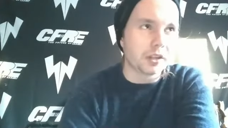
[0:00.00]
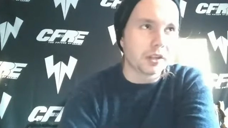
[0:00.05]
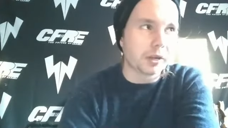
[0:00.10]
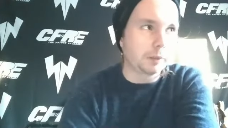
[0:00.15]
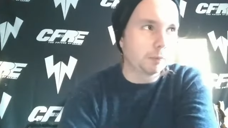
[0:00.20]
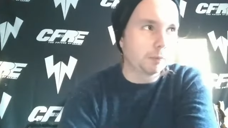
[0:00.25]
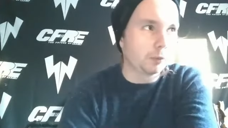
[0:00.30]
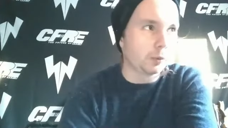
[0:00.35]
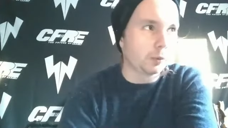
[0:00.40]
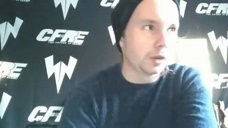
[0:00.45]

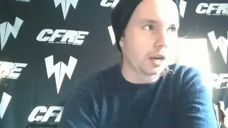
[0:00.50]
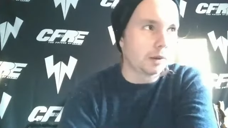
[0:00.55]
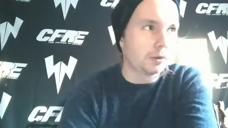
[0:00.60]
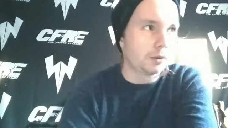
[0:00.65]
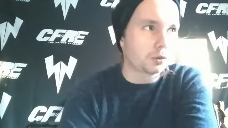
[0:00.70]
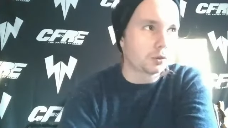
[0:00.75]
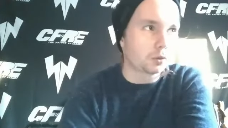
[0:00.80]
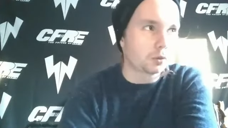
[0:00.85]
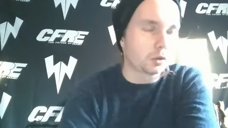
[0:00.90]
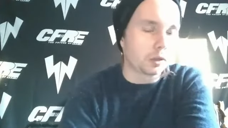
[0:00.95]
Like when I
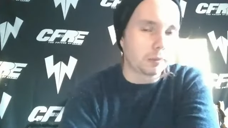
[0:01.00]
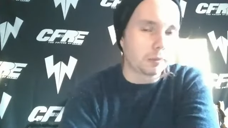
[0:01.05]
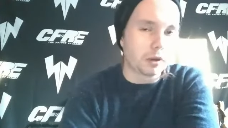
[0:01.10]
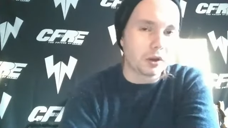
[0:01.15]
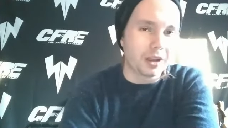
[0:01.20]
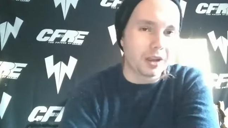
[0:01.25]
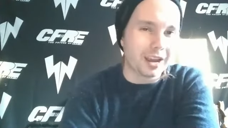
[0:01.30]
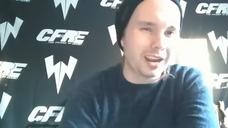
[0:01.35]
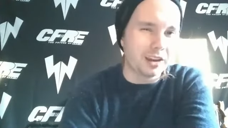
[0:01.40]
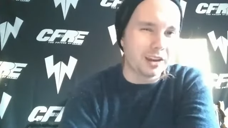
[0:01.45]
was
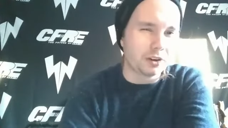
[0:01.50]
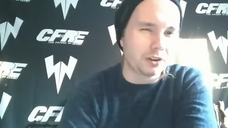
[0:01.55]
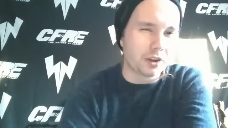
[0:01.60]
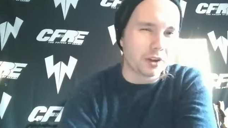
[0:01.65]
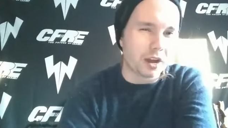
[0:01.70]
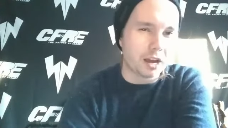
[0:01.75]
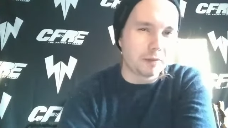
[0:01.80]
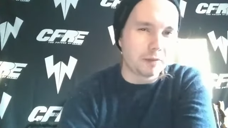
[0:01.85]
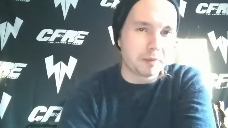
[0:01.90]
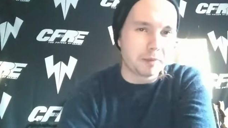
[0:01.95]
about 8 or
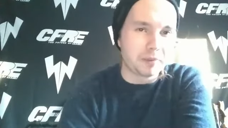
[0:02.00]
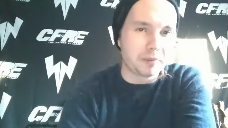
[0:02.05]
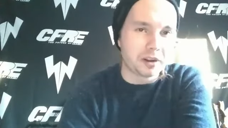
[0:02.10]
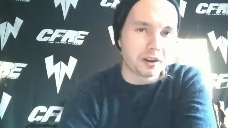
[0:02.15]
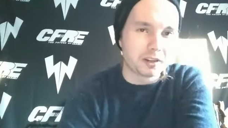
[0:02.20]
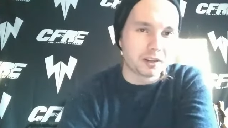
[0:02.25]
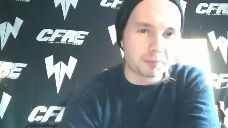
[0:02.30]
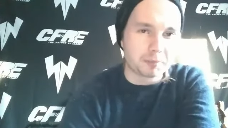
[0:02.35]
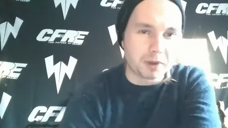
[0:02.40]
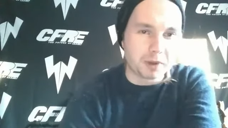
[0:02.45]
9, my
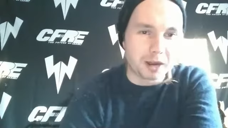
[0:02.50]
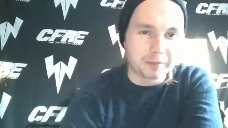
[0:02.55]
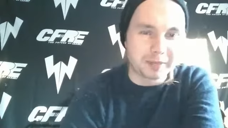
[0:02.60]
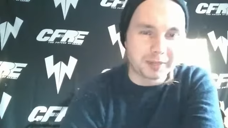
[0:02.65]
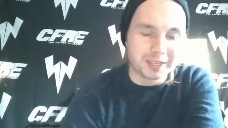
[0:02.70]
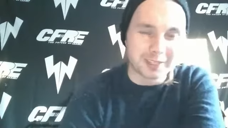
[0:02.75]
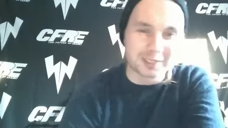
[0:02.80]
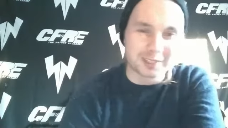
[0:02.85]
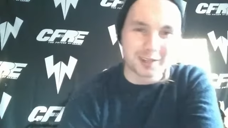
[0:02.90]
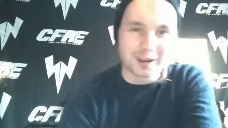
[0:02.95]
parents bought me
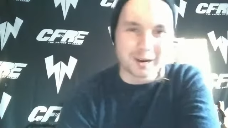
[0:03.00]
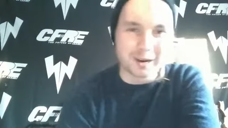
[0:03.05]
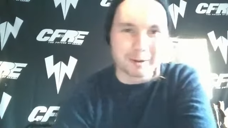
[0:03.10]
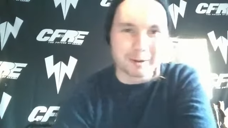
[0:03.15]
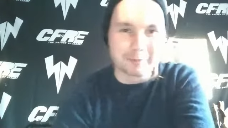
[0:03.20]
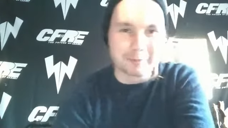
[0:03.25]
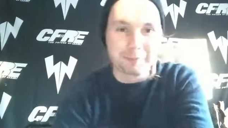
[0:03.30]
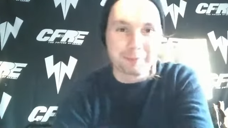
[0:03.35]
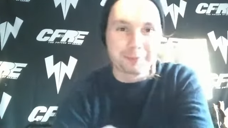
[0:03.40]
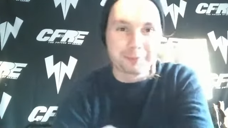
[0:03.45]
a
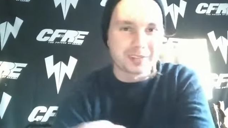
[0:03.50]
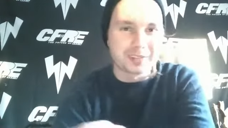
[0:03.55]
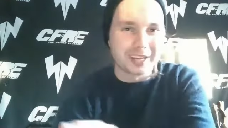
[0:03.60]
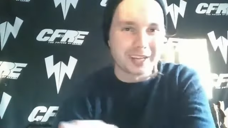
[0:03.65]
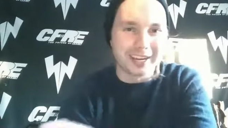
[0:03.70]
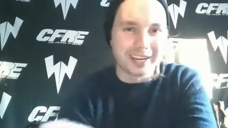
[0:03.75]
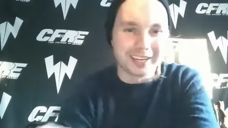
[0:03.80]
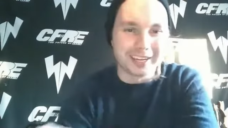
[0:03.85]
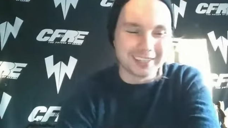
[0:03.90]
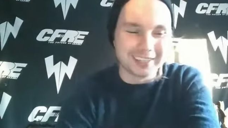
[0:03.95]
guitar,
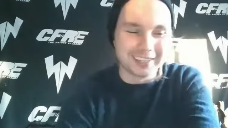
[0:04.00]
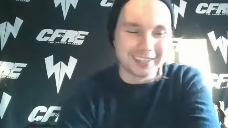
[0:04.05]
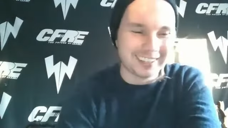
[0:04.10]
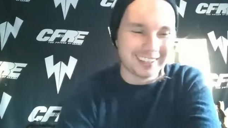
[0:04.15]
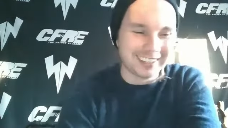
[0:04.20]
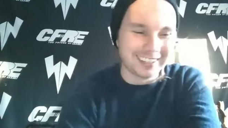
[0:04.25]
and